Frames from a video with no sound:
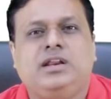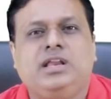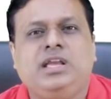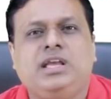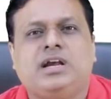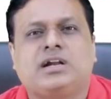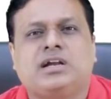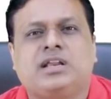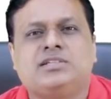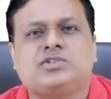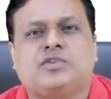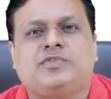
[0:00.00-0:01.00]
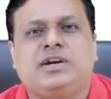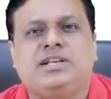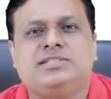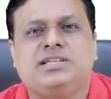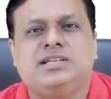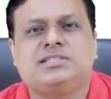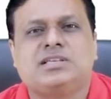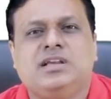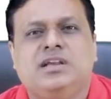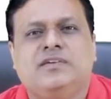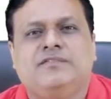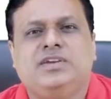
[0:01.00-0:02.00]
reoccurrence of a disease
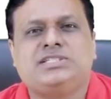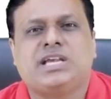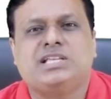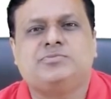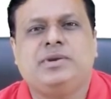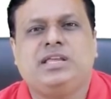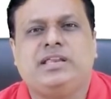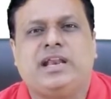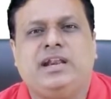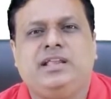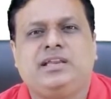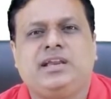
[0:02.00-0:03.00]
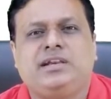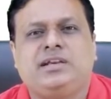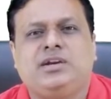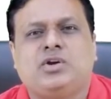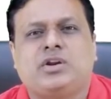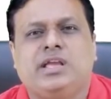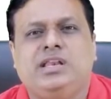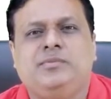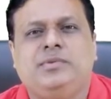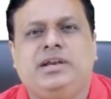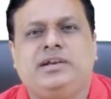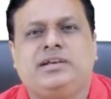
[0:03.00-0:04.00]
which has been eradicated or
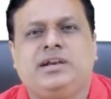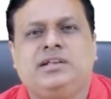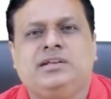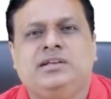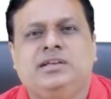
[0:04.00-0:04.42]
eliminated